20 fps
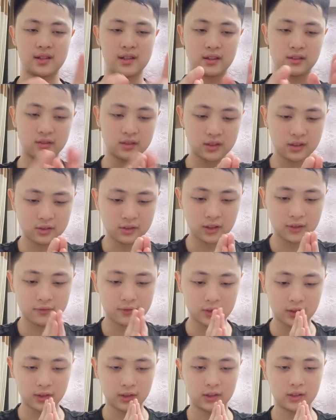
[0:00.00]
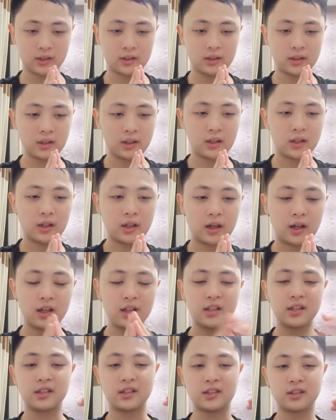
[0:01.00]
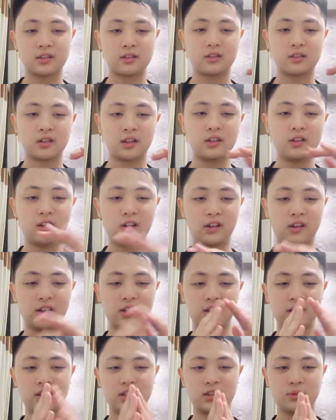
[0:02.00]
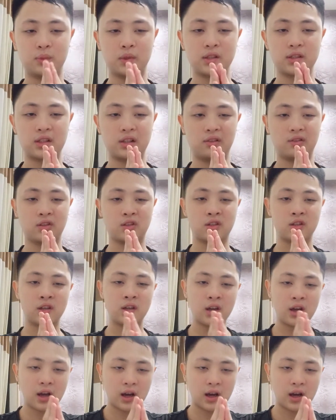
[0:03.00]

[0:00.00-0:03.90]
You need to have the highest standard in Japanese language.